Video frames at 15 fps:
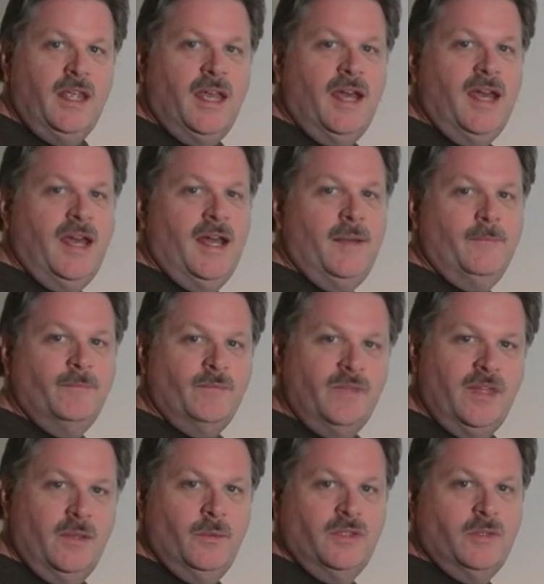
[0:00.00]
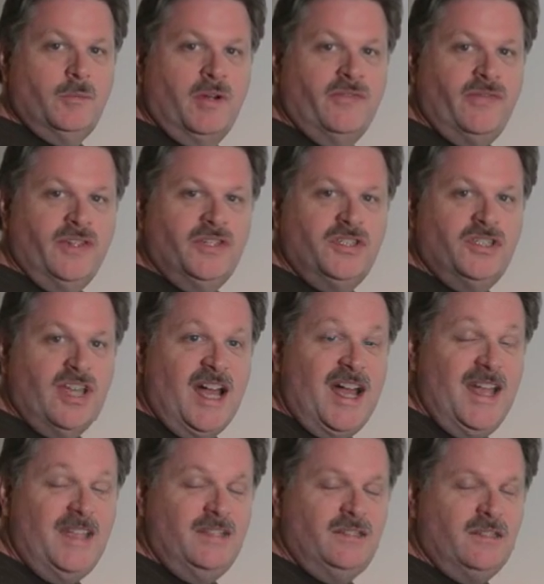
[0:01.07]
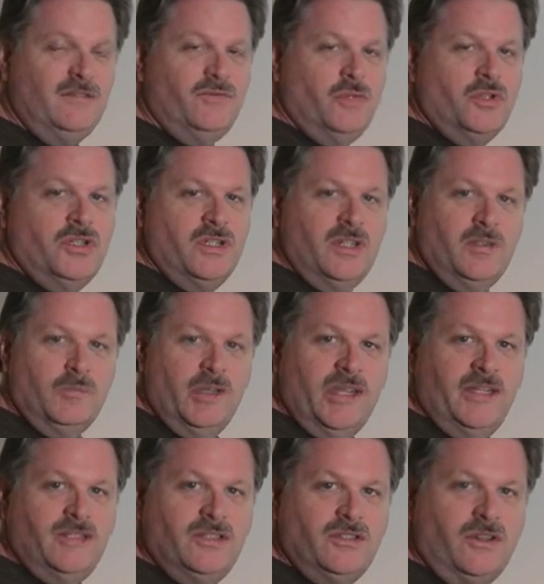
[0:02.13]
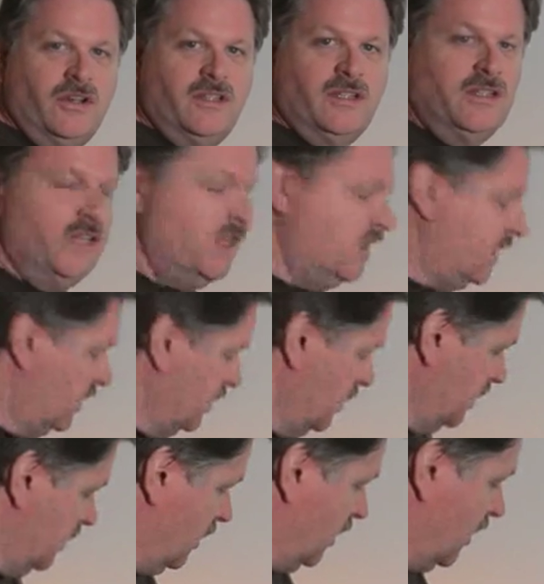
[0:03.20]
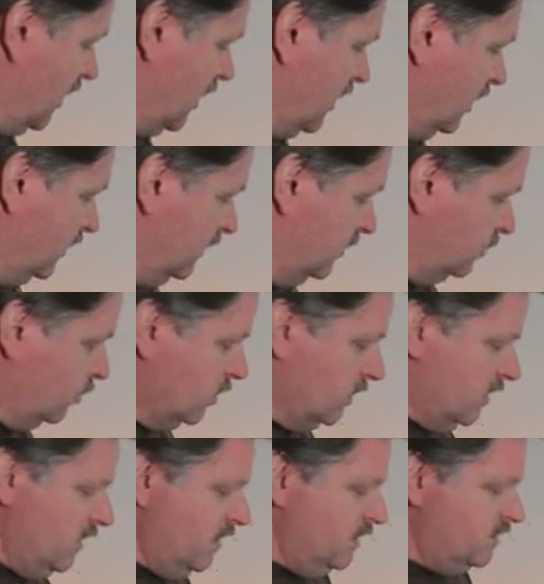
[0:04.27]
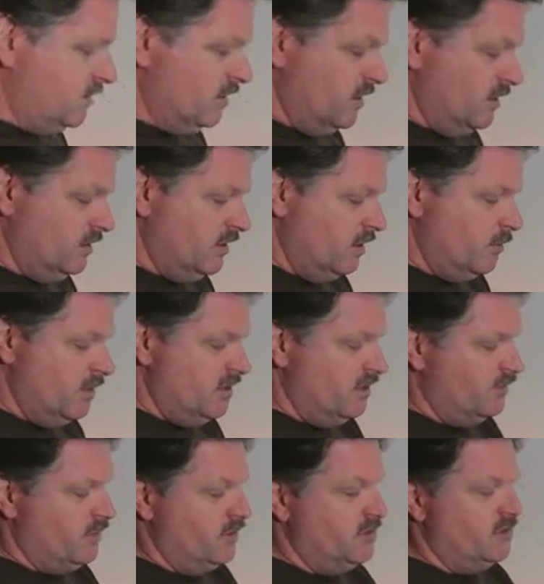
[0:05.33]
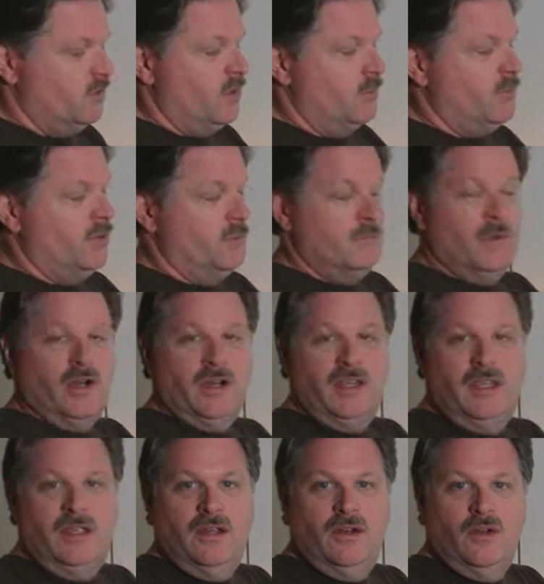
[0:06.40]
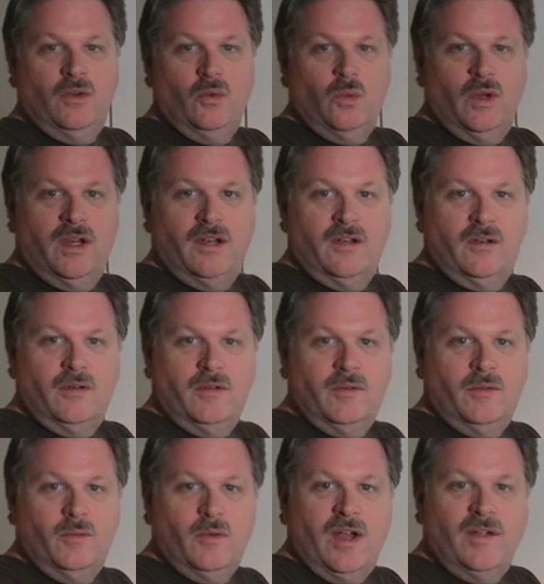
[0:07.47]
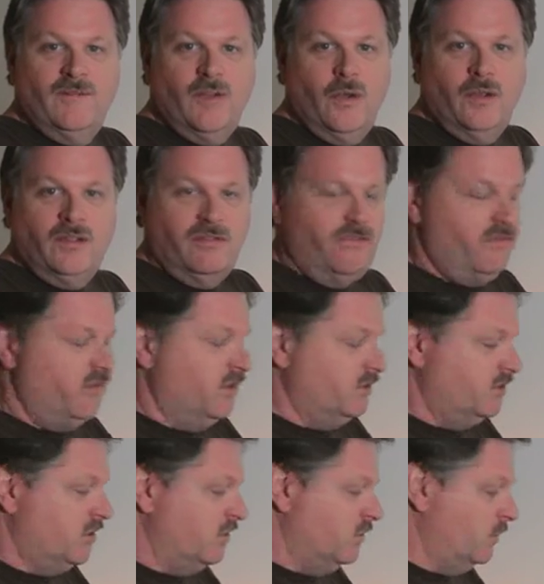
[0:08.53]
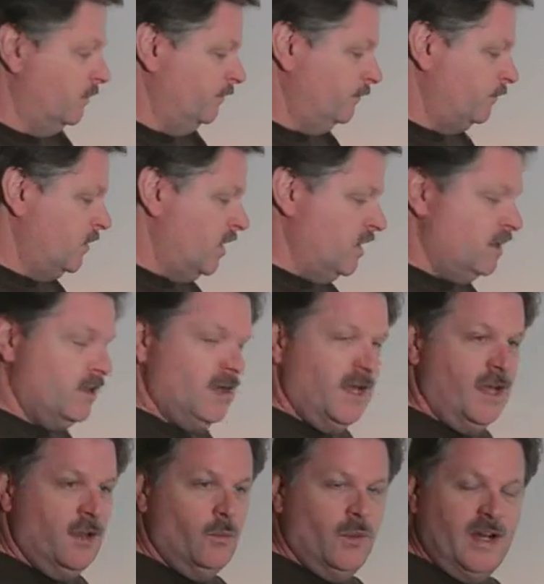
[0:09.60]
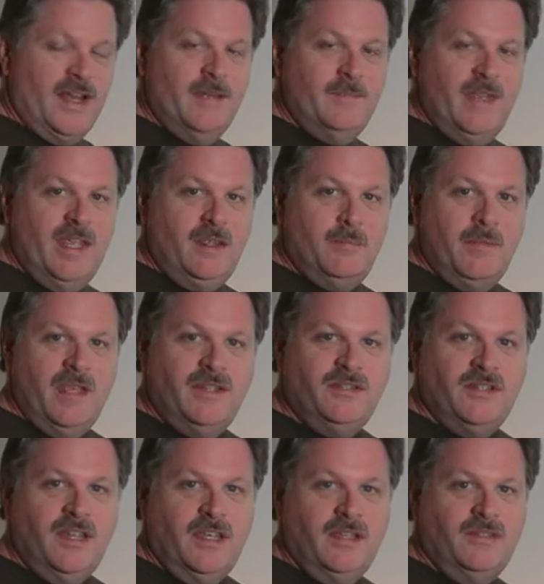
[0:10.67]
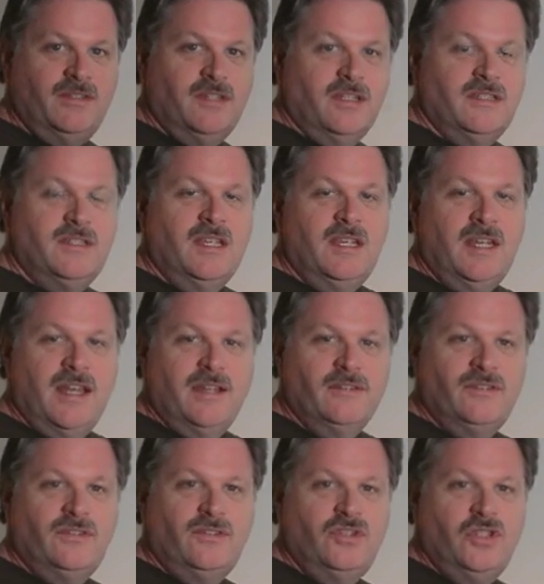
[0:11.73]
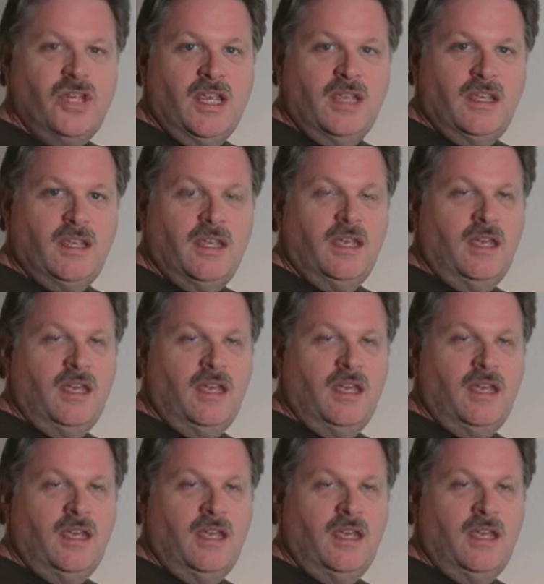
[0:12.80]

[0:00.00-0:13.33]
It was a perfect size. Unfortunately, the blade started to leak. This one is a little bit different, so I put a mark here where I'm going to fill to. What I makes a 16-ounce shake.